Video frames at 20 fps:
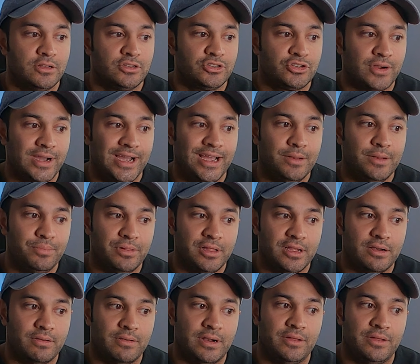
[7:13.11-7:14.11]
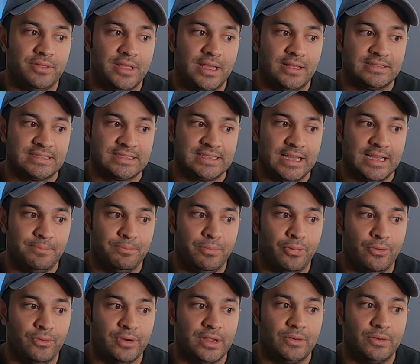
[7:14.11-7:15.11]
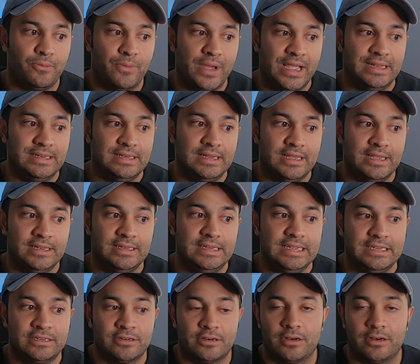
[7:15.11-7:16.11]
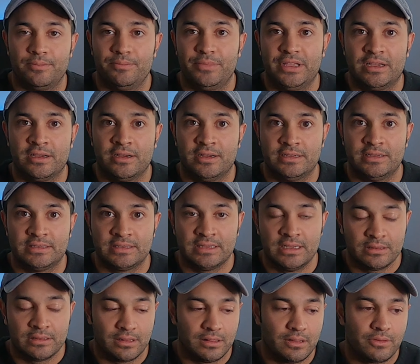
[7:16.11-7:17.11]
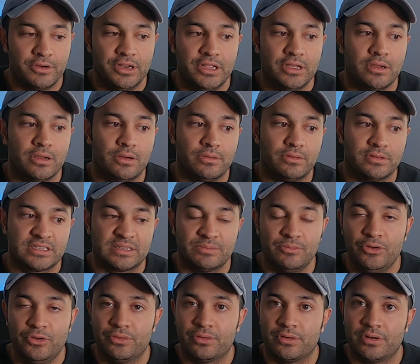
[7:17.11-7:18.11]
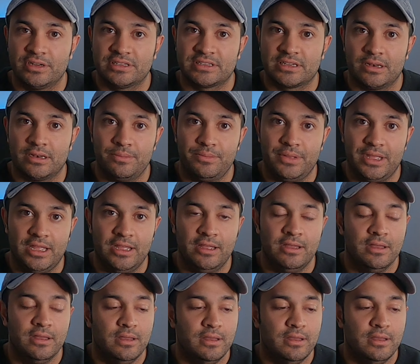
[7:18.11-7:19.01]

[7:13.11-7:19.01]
try to play around that set point weight in D term, because the lower you go, the smoother it's going to be,